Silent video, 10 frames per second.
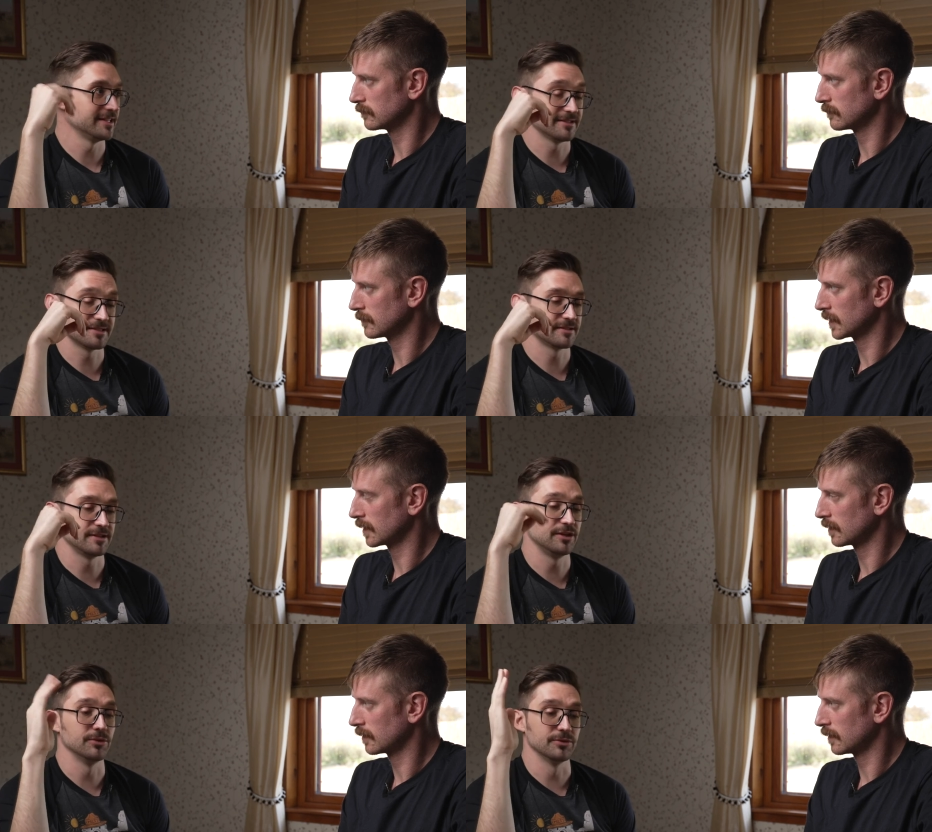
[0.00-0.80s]
Speaker 1: It's
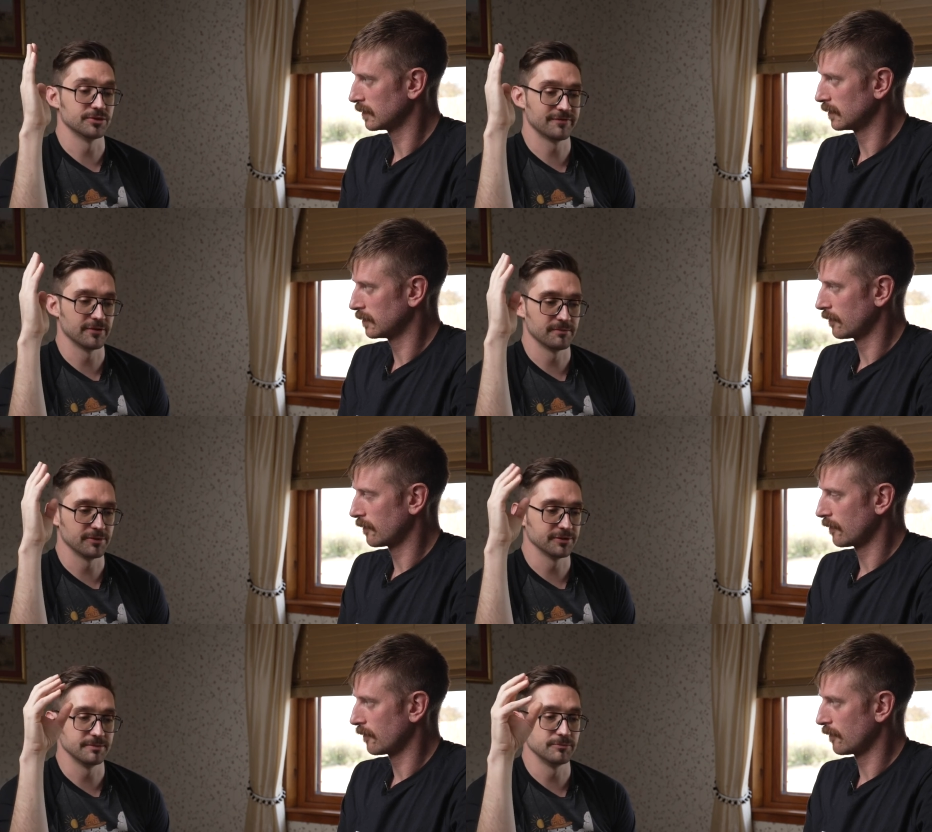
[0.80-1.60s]
huge for
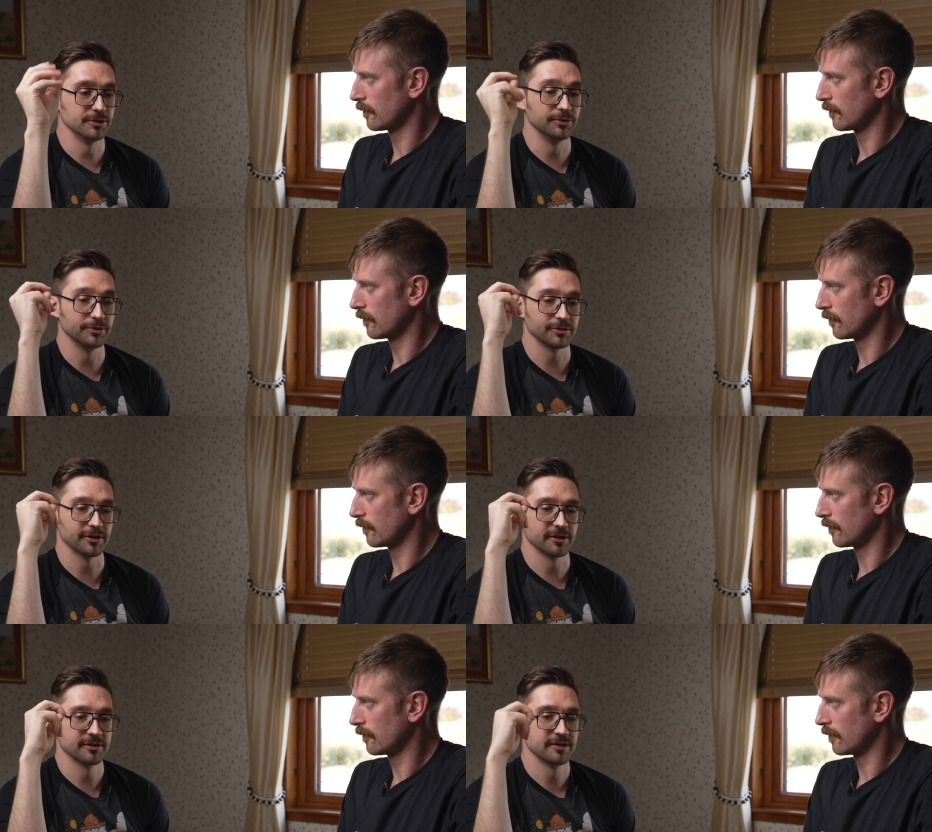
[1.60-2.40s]
building new
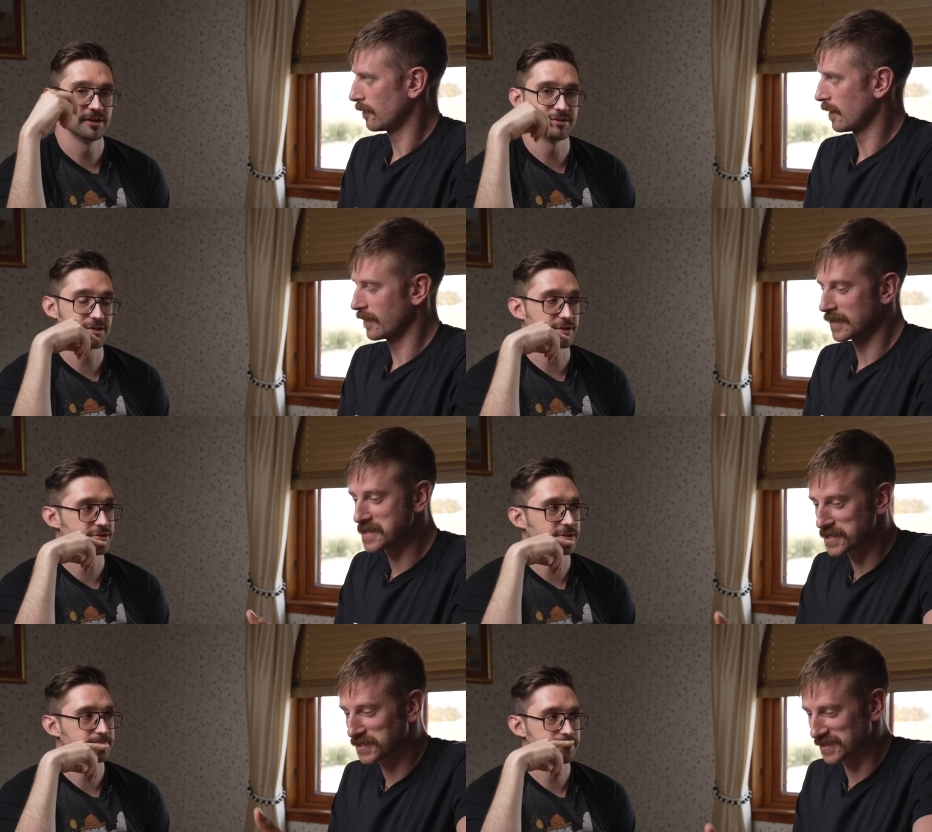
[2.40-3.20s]
nuclear in this and
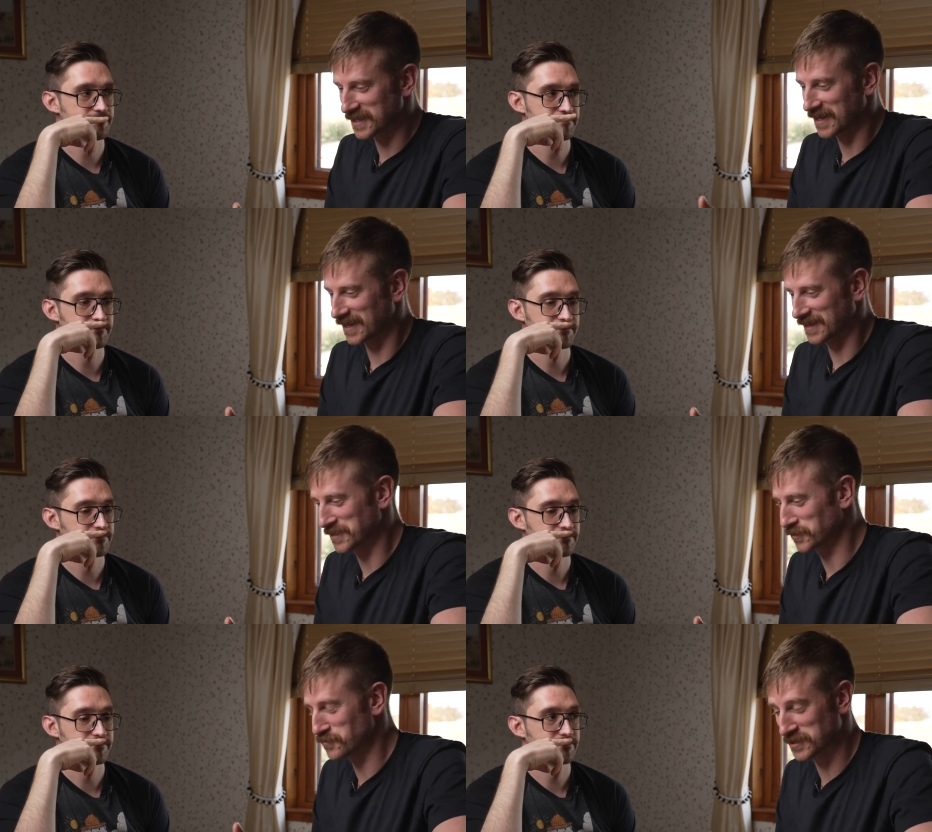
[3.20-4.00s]
country. This
Speaker 2: is like
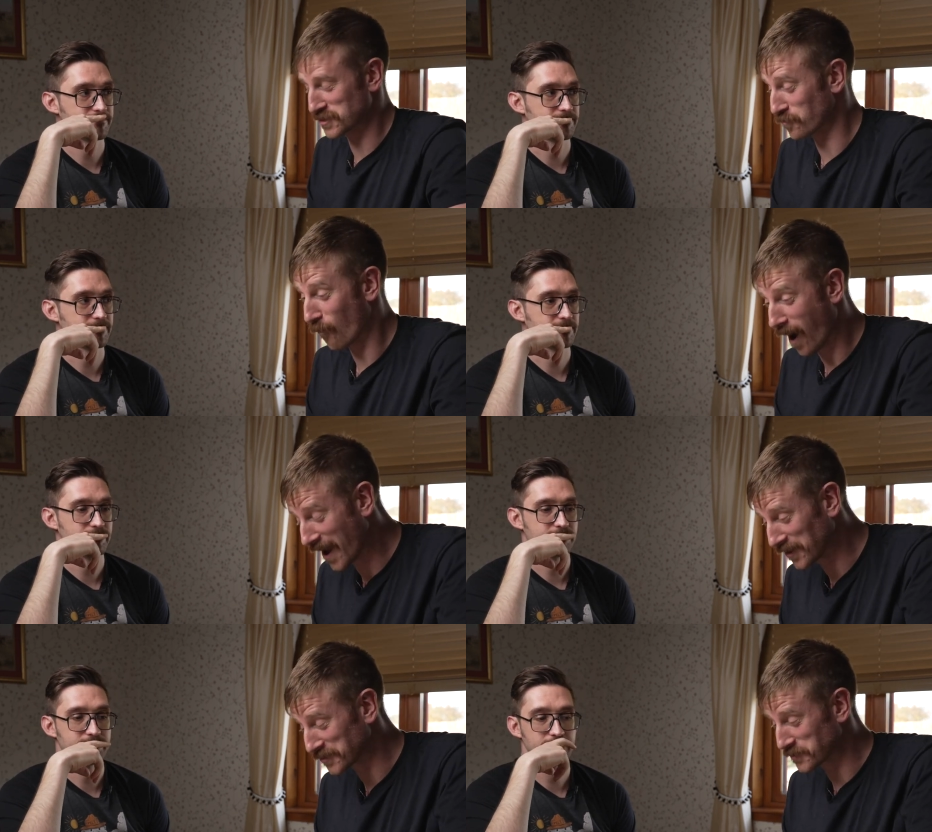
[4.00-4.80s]
it's, it's just
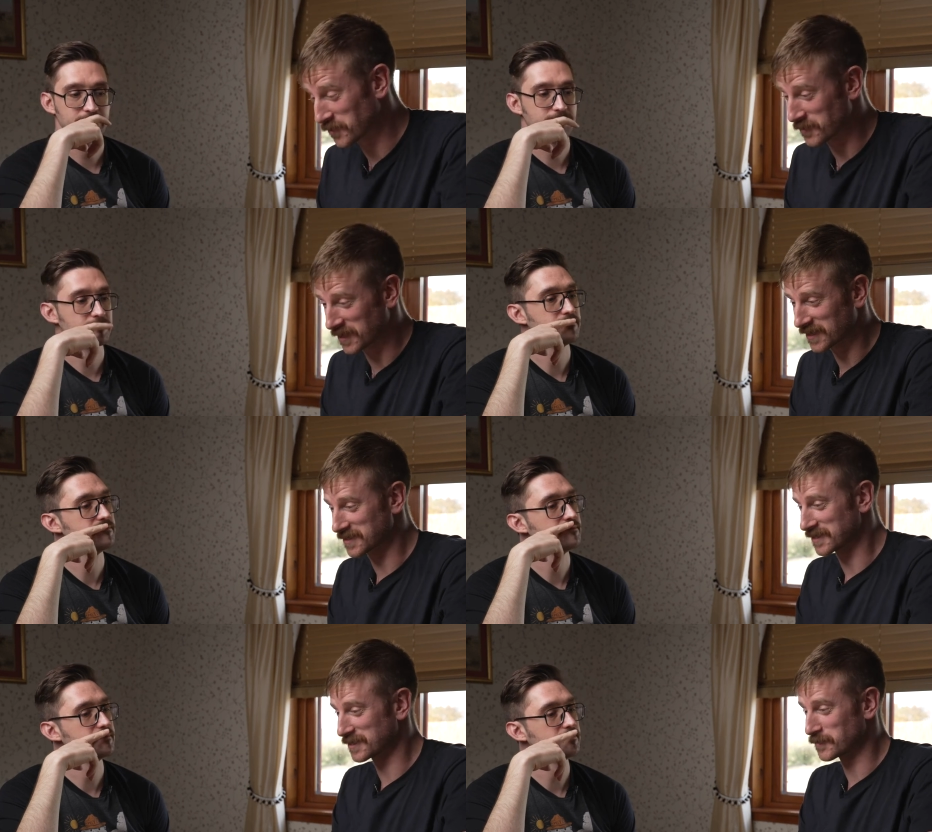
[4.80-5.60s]
wild to me
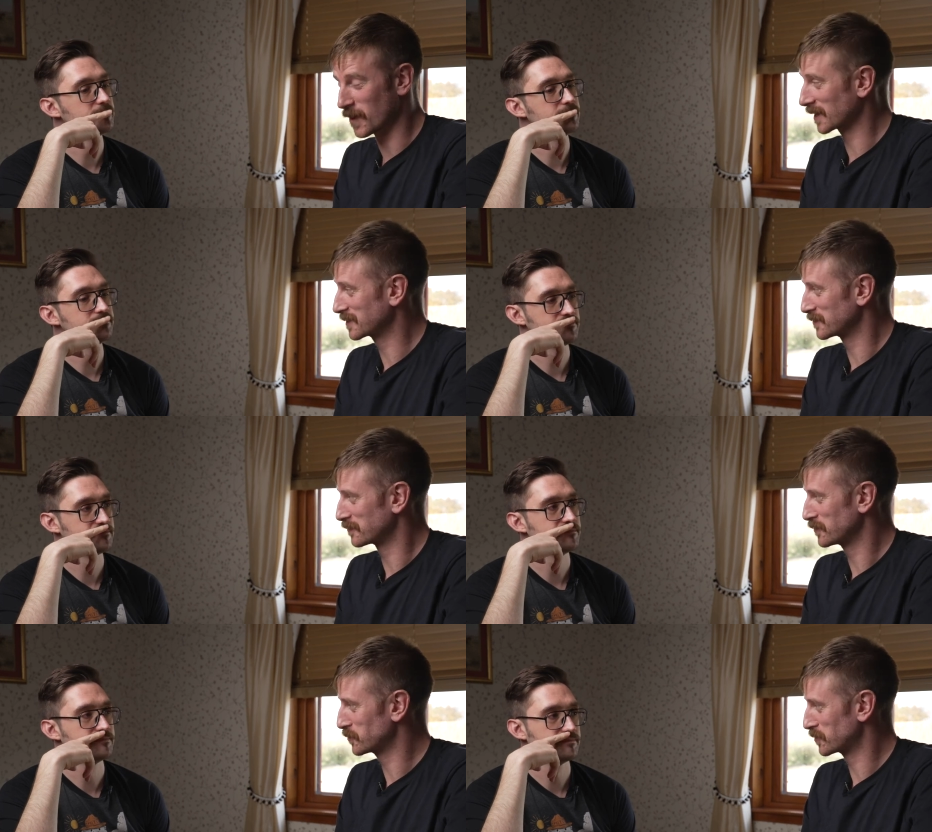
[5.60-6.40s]
because this is back to
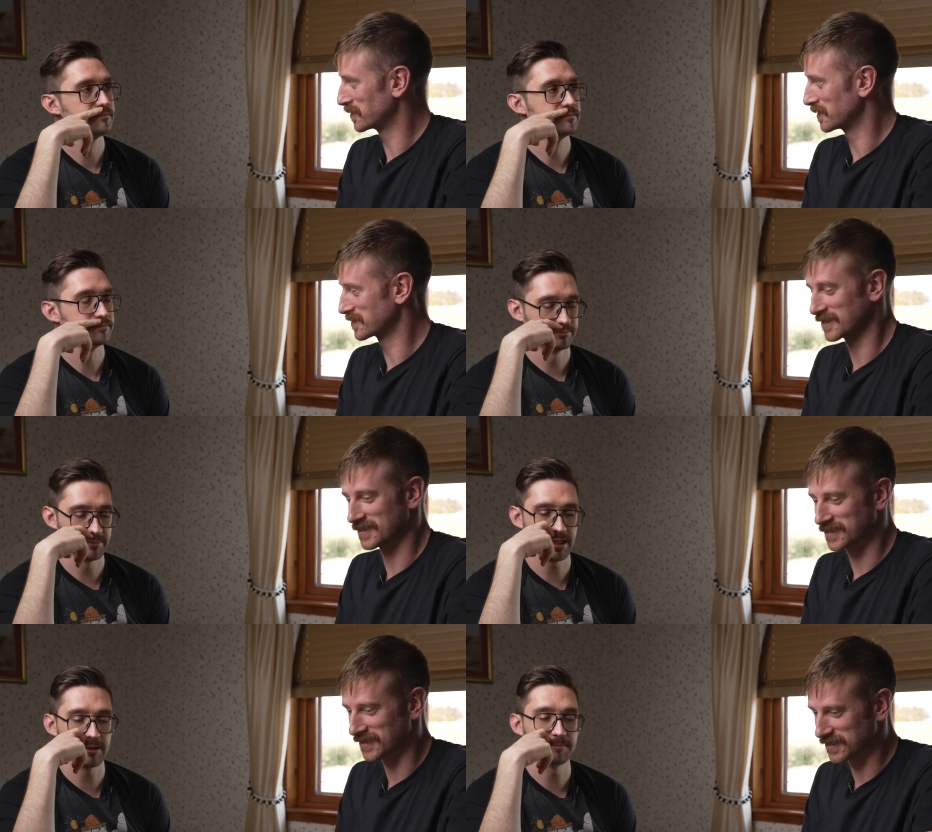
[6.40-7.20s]
the future. This
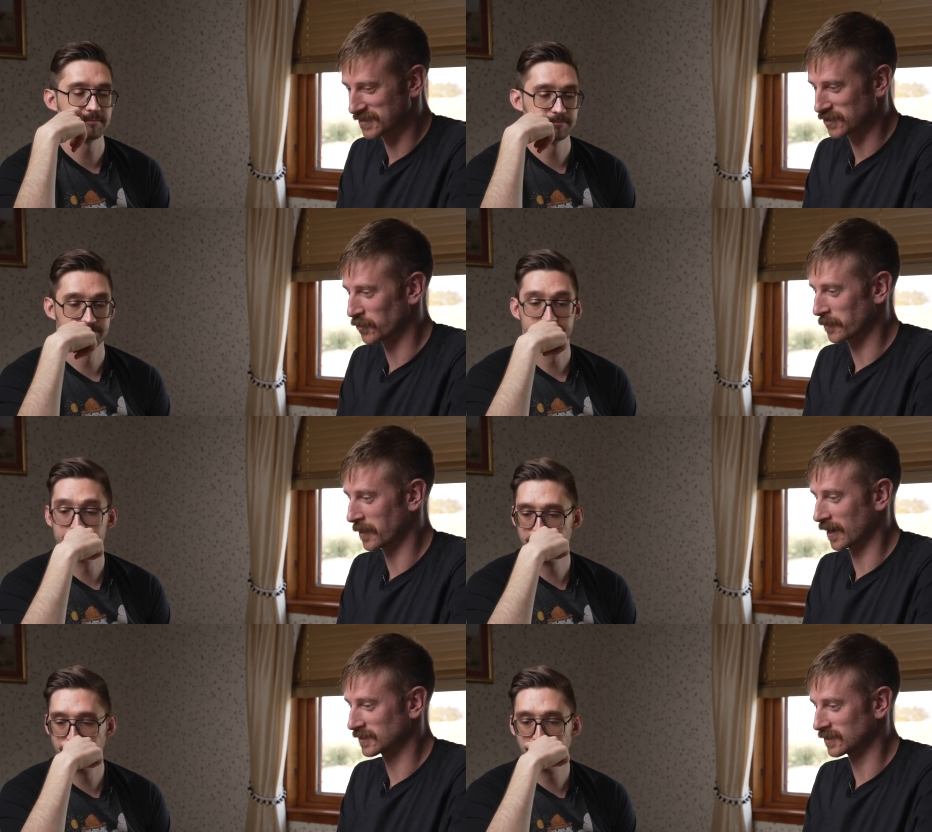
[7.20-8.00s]
is yeah. this is going
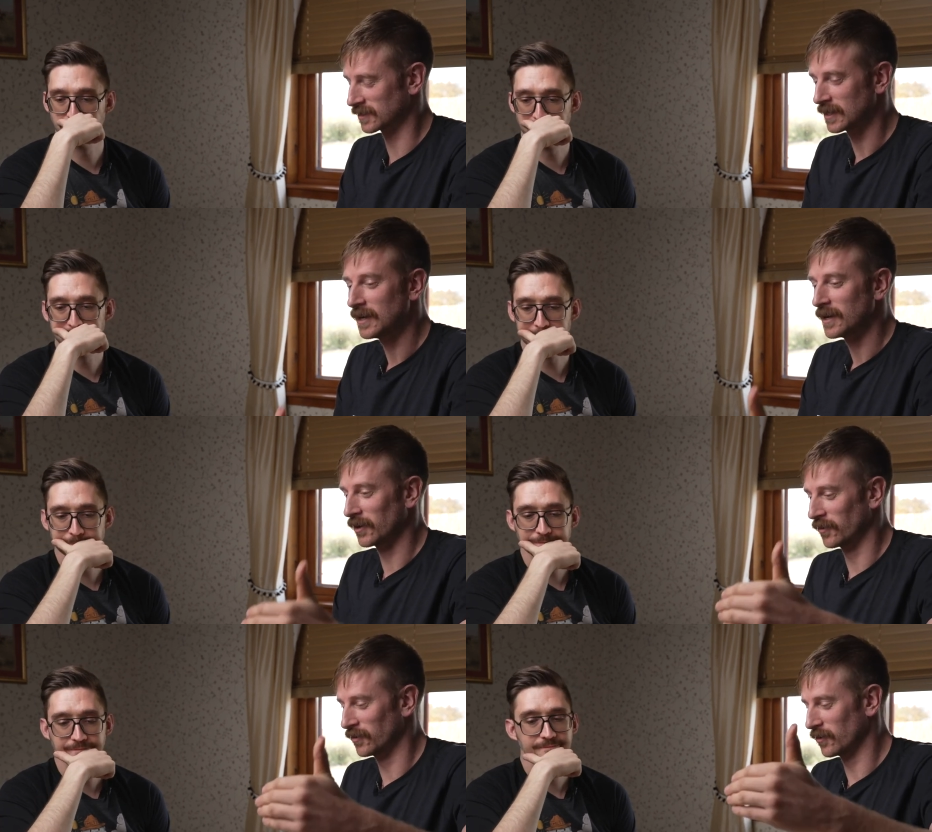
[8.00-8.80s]
back to
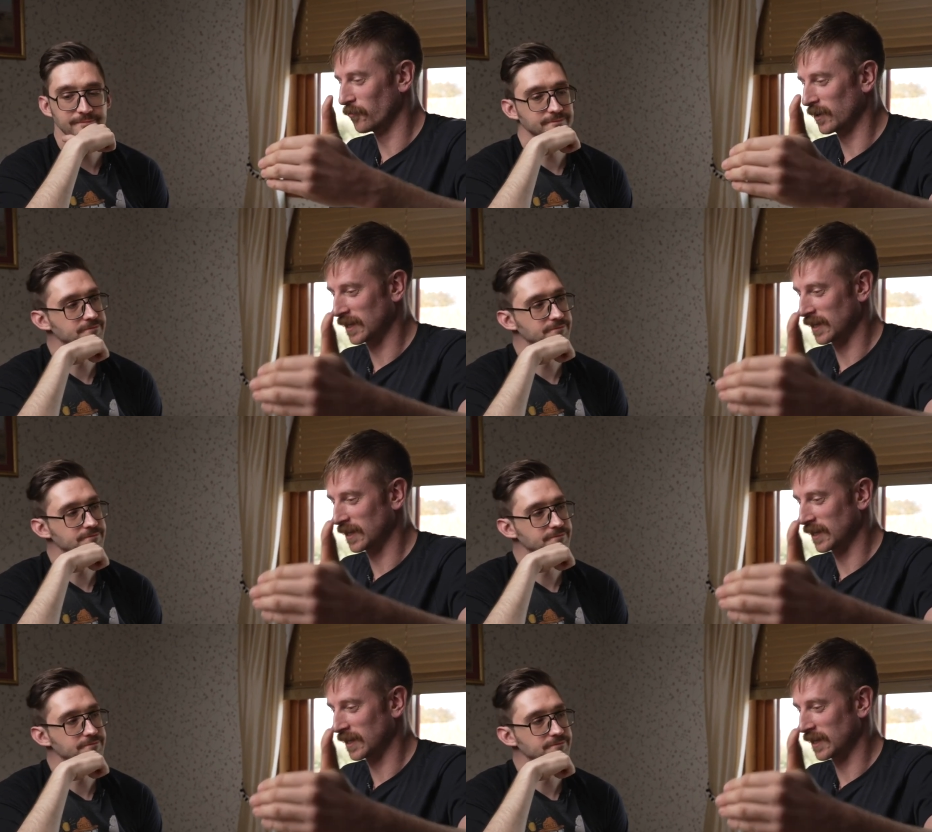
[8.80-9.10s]
you know we